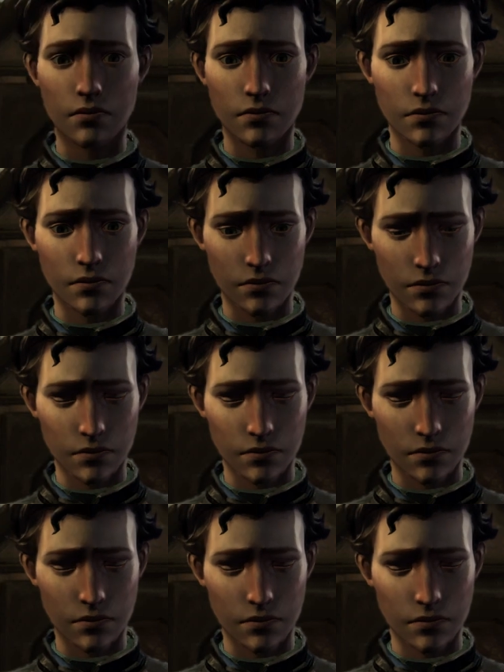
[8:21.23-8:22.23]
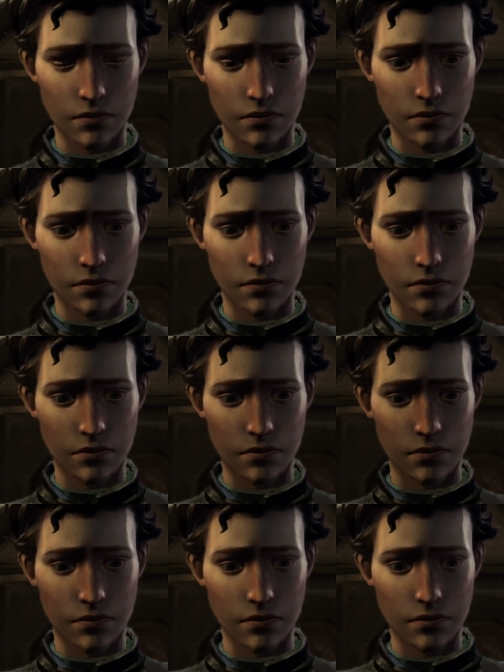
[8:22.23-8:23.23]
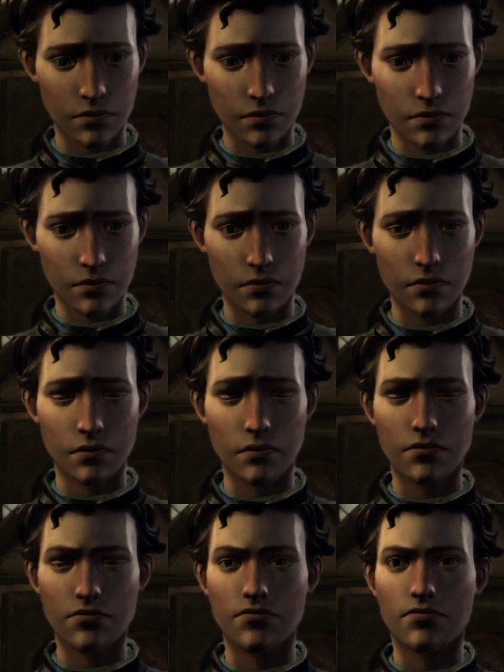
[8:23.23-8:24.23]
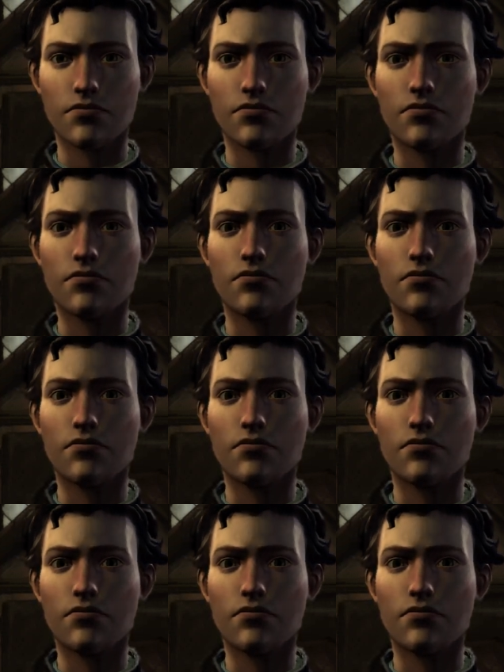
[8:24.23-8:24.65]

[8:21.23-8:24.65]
Nothing is said.